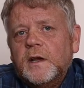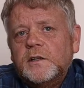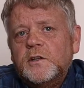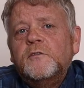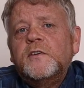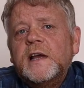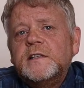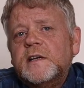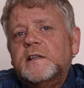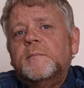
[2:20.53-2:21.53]
and don't forget
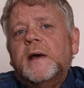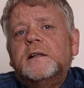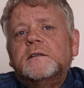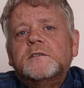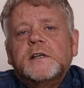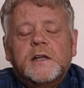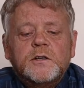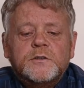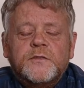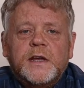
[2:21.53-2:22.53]
to hit the bell to get
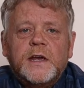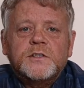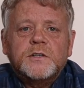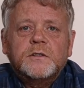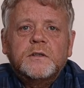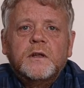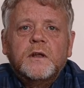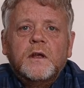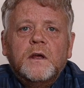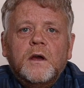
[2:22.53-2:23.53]
notification
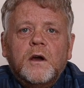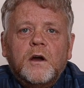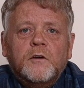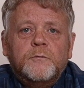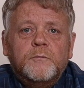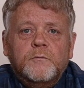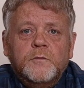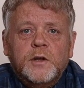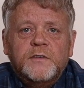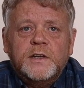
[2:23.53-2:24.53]
of
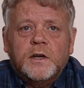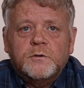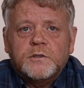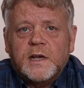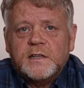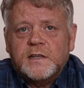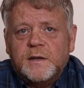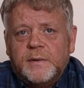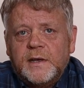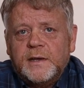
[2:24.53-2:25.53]
new videos as they
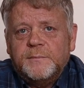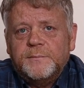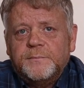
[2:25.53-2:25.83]
appear.